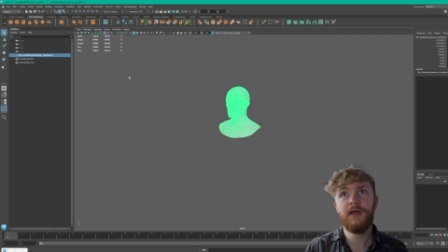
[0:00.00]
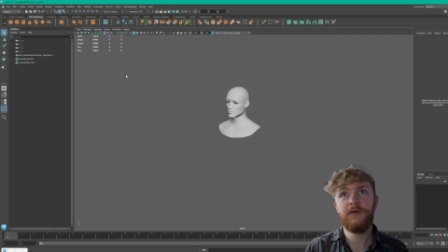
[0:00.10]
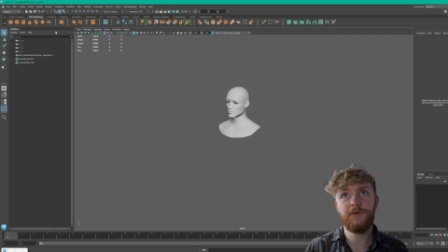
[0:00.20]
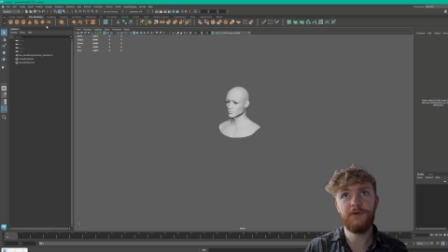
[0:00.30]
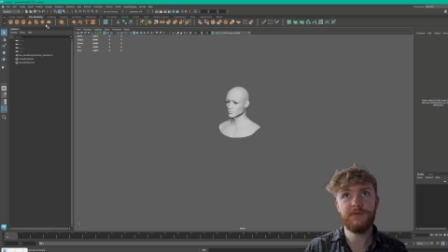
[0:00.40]

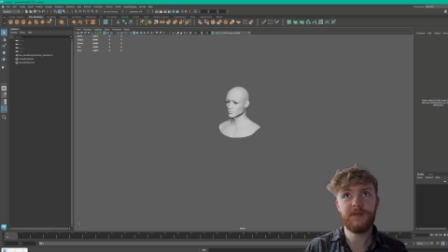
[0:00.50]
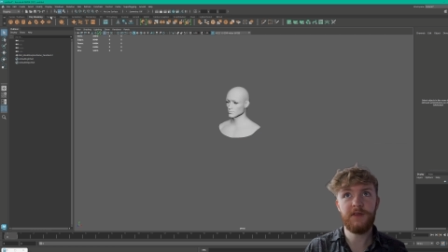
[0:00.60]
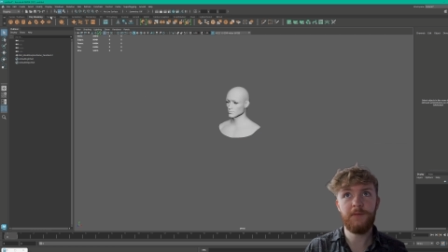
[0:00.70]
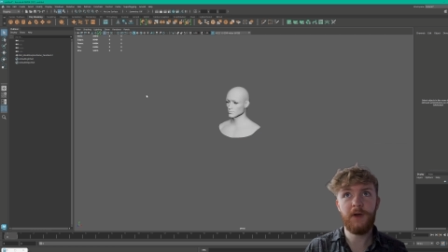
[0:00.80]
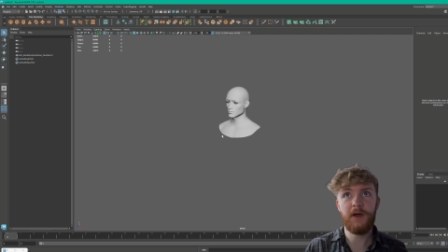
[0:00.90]
If you're using
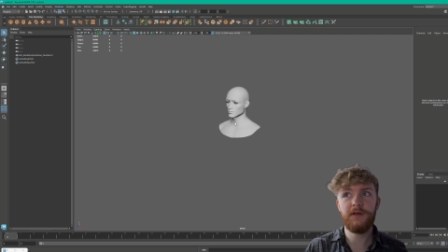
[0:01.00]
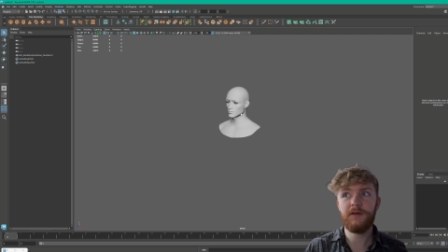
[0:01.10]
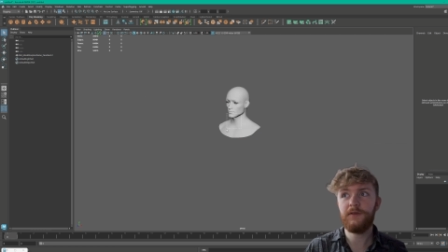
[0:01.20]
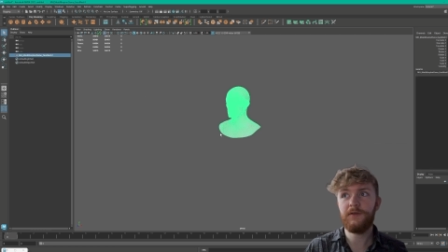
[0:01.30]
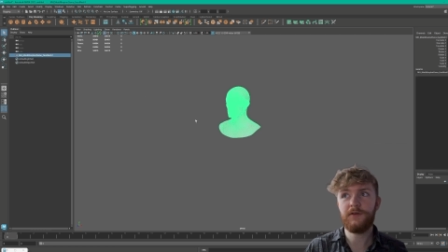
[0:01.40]
in Maya,
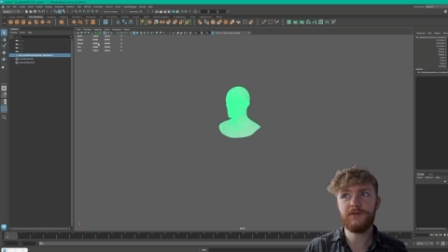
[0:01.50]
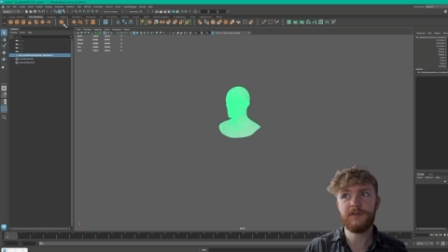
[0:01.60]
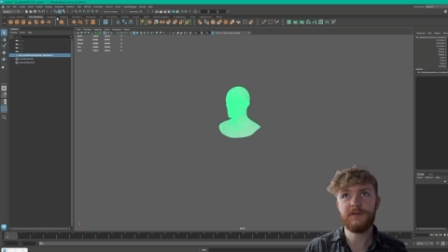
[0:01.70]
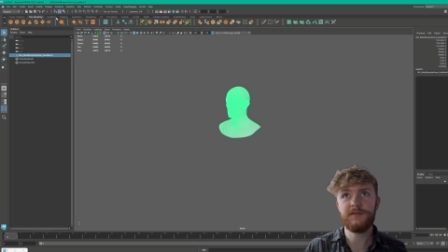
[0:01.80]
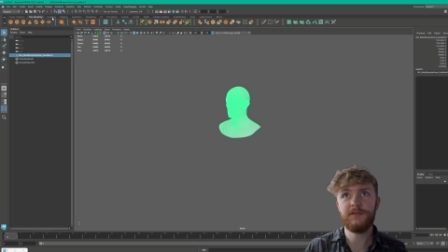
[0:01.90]
you could
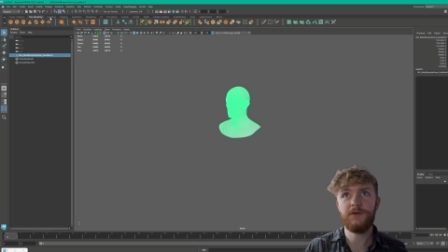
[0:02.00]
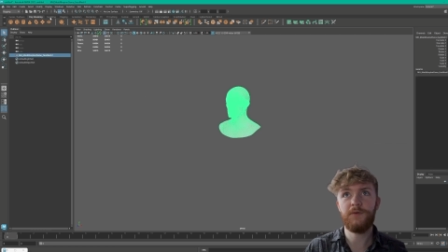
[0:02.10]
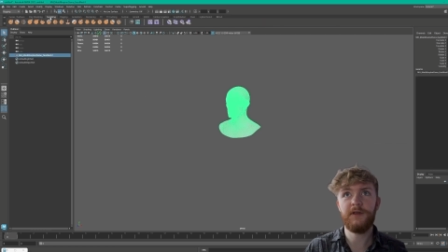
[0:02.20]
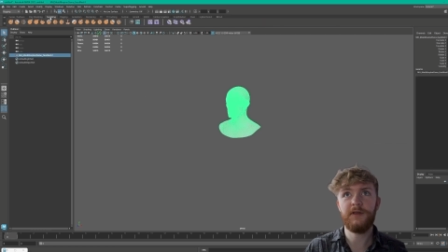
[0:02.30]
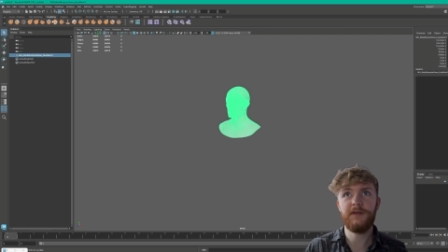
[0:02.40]
just continue
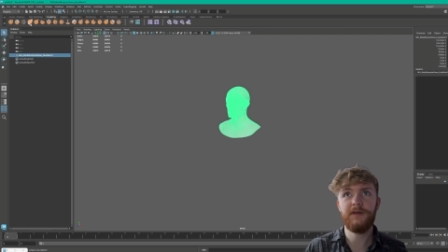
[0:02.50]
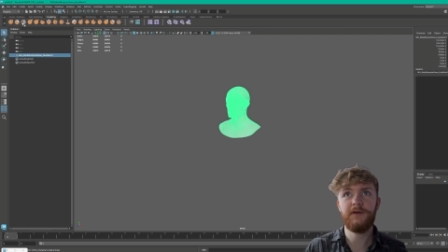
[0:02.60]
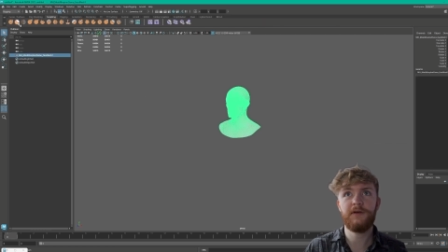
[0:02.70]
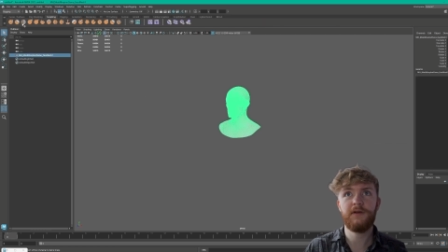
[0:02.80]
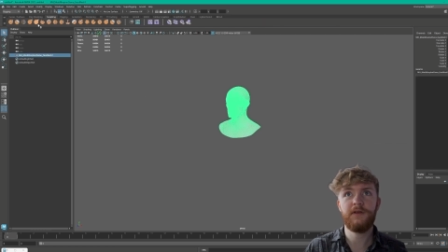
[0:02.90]
right in
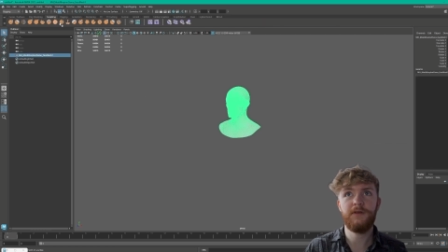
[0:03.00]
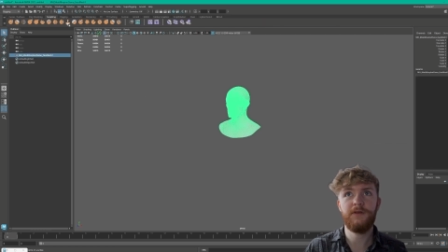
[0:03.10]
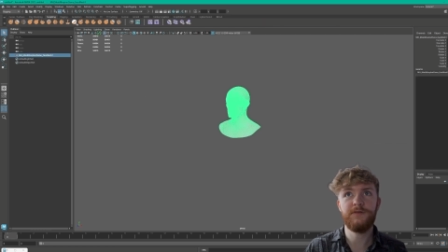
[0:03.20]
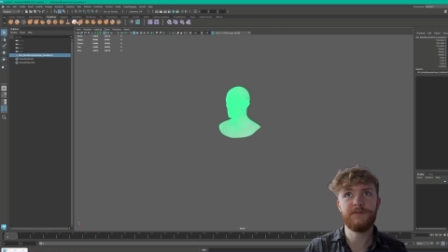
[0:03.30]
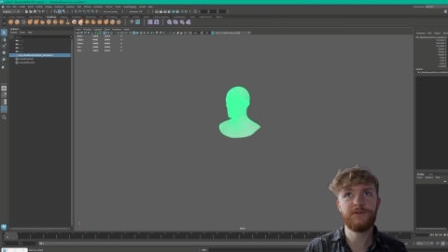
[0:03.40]
here,
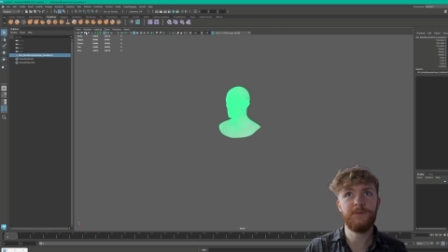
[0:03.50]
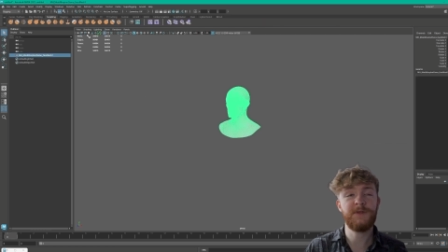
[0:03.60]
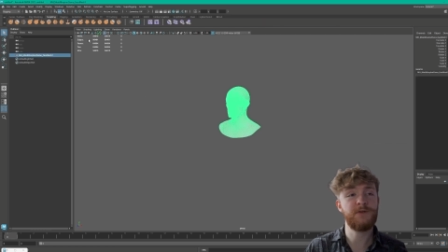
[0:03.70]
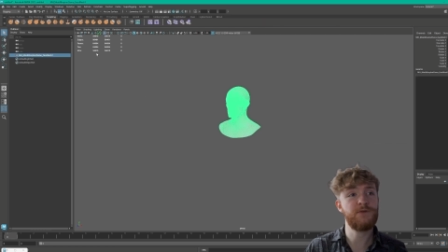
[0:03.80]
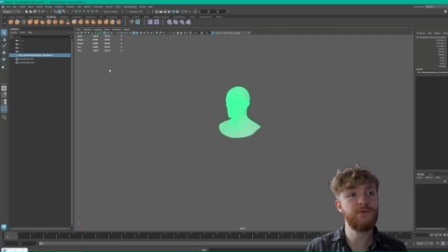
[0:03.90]
use the
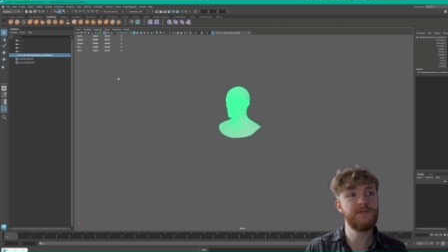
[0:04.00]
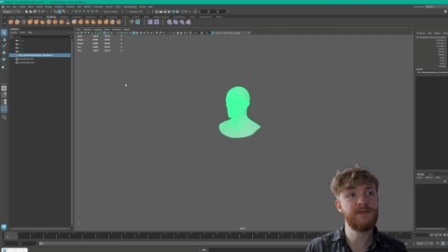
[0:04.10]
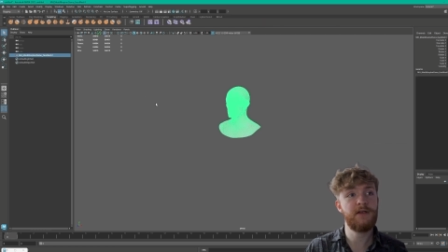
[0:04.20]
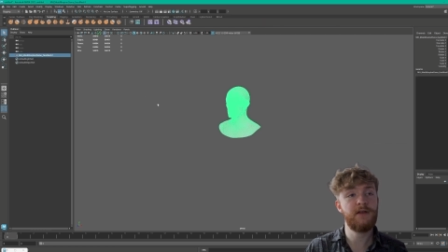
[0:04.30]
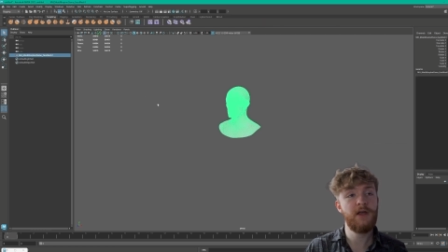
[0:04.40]
sculpting
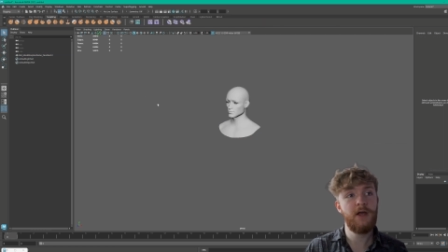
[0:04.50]
toolset,